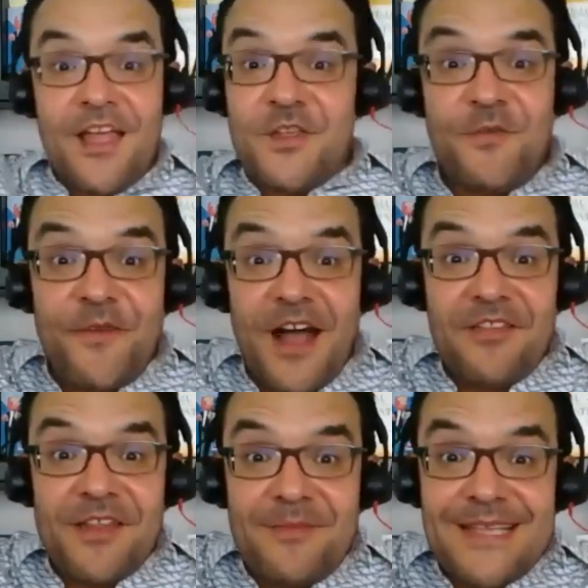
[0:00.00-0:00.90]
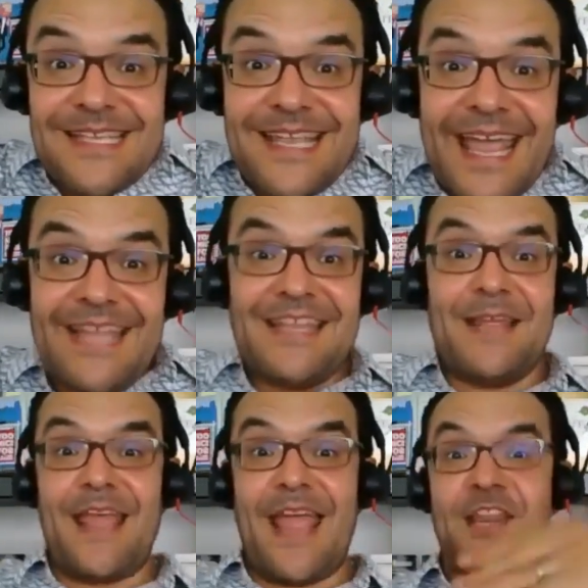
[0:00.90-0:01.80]
You found an amazing
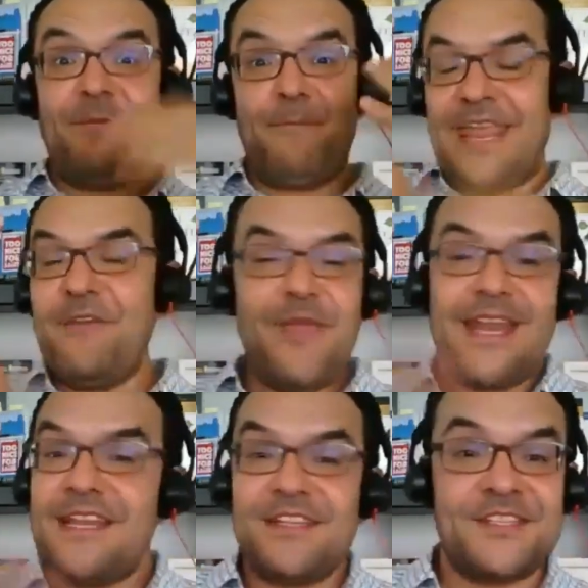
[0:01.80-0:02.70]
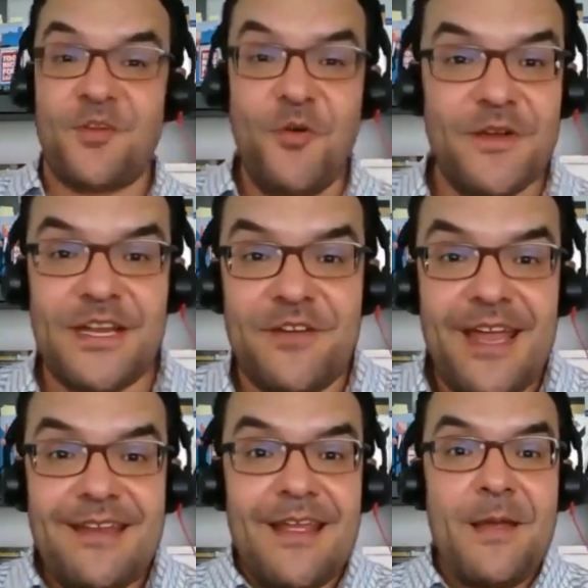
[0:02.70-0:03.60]
candidate. End of period in the story,
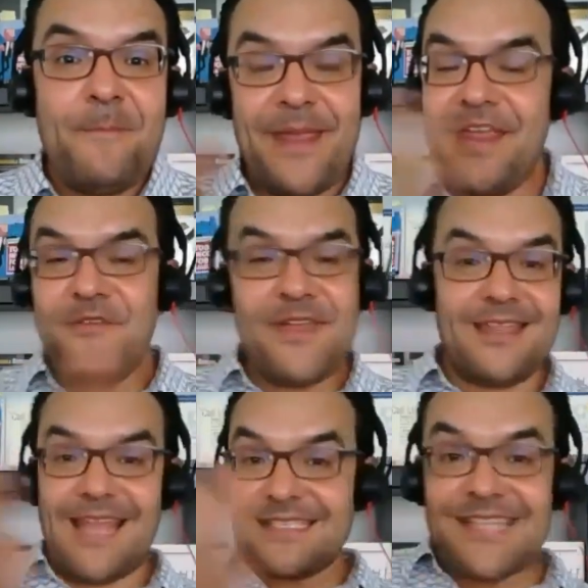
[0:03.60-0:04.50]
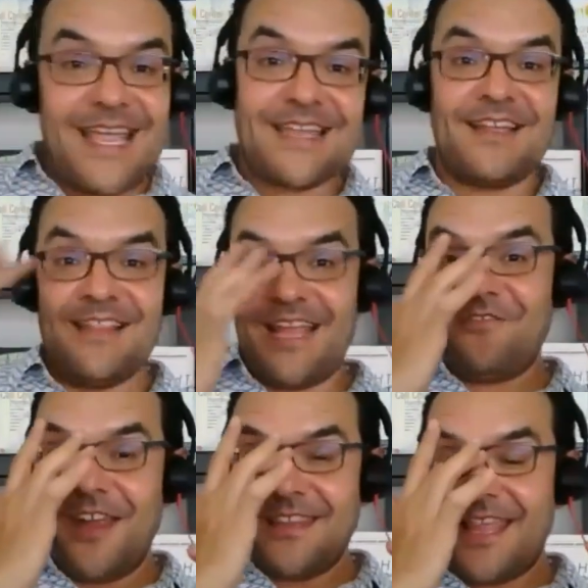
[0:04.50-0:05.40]
right? Period. That's it.
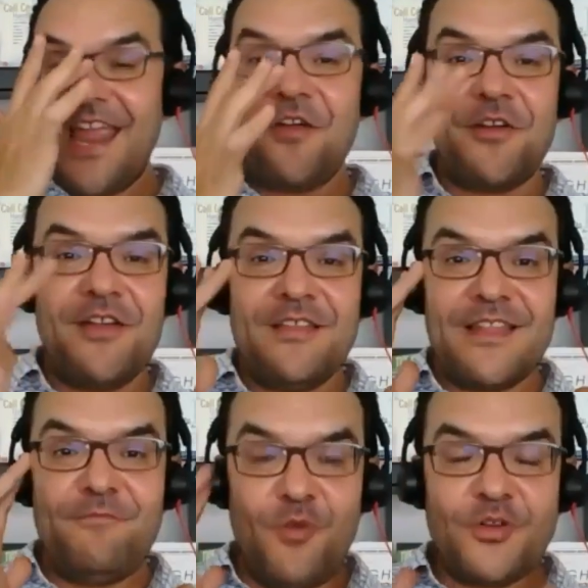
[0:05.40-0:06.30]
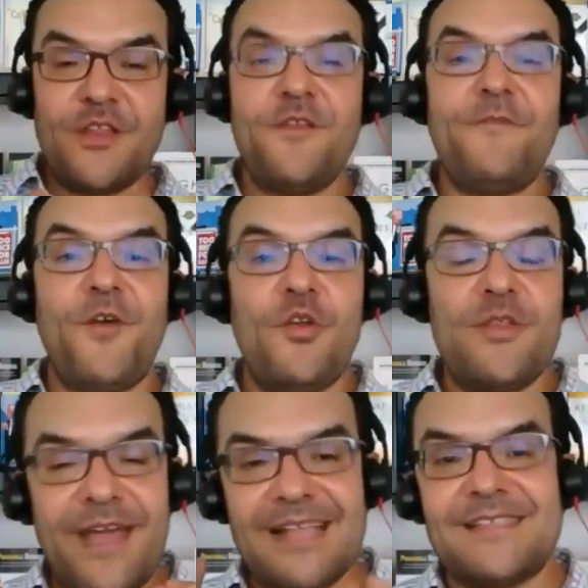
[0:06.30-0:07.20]
Like right there. They've worked on the phone,
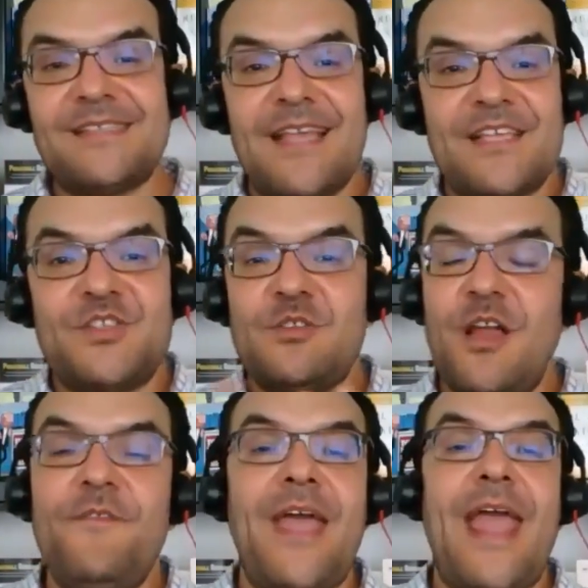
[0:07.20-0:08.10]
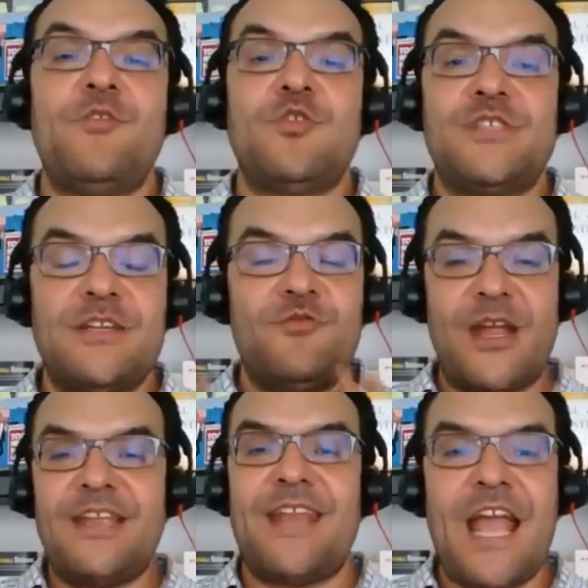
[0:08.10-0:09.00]
they've had success, you love the energy,
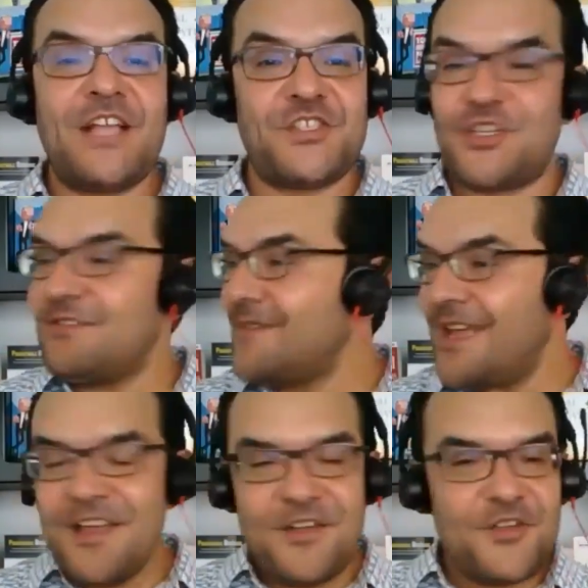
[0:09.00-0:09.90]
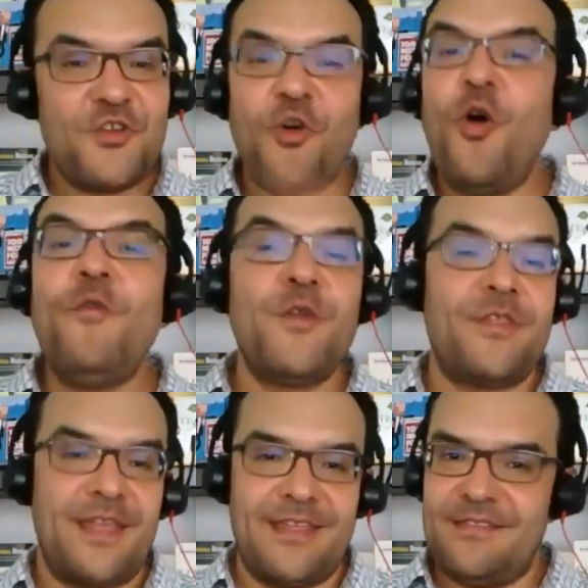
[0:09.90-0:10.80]
great connection. You're
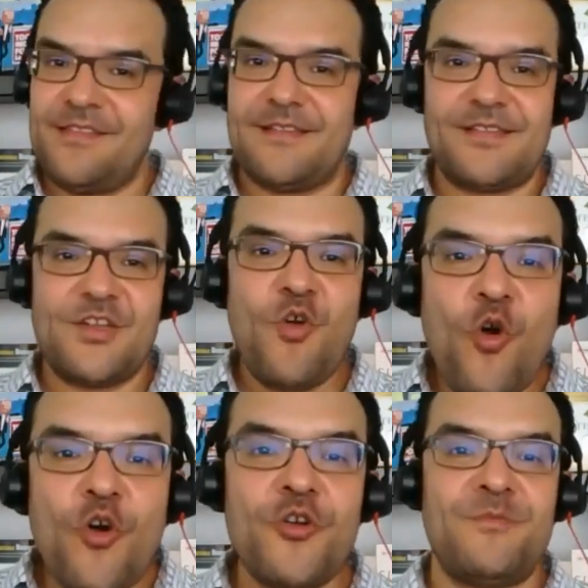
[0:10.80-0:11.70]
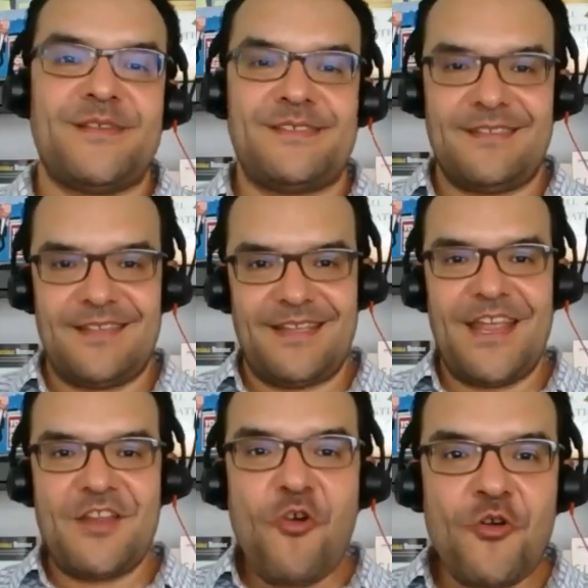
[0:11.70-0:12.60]
overthinking this enormously,
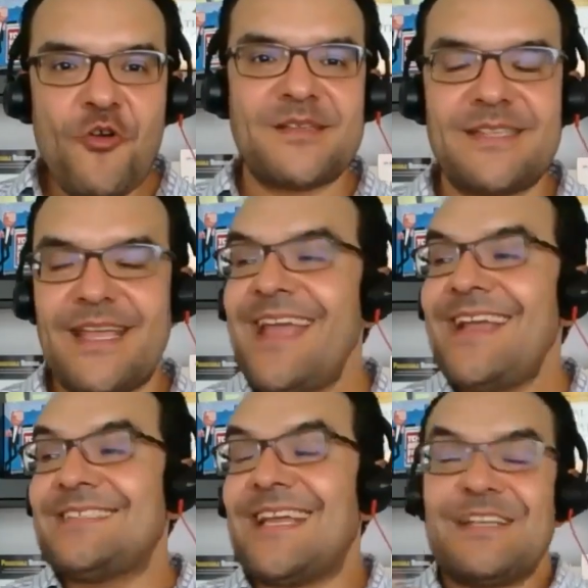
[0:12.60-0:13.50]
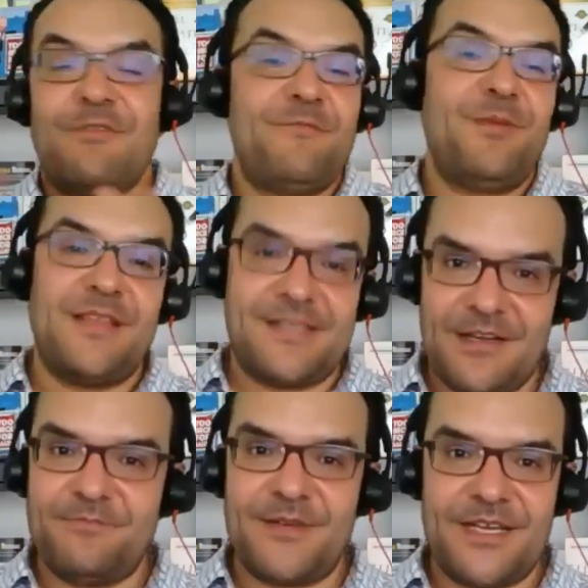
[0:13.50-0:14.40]
because that's how I built this
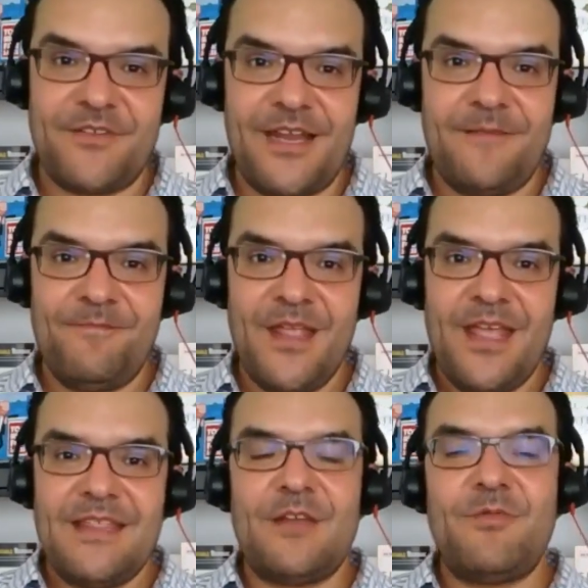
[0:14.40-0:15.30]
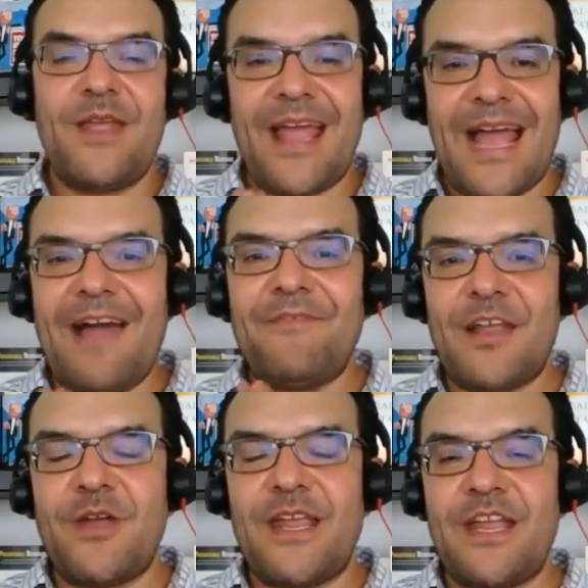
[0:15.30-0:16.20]
company, right? Did we have
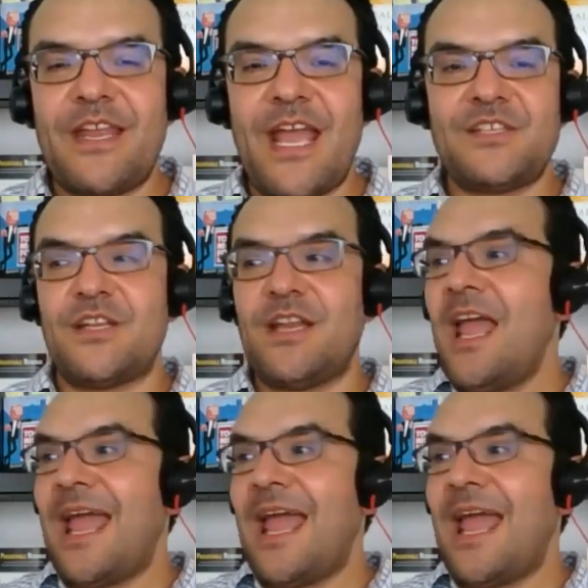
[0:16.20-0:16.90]
that great connection?